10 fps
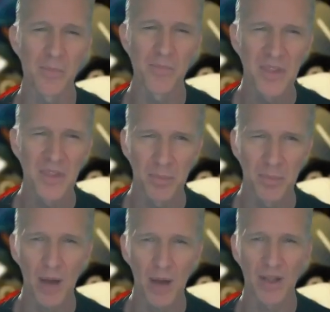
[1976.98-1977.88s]
the
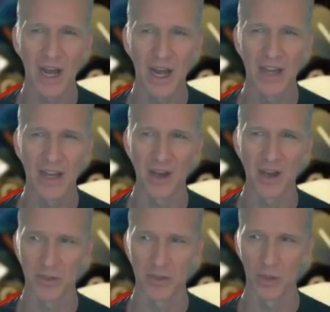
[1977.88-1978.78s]
problem that I found with
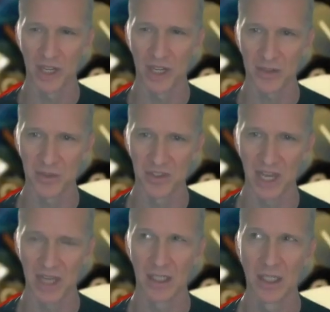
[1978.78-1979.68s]
Cortex was
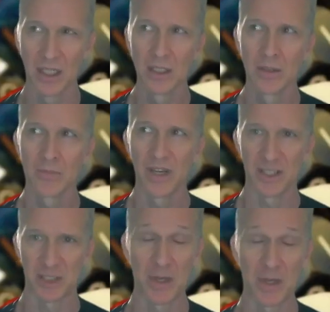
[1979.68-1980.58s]
that especially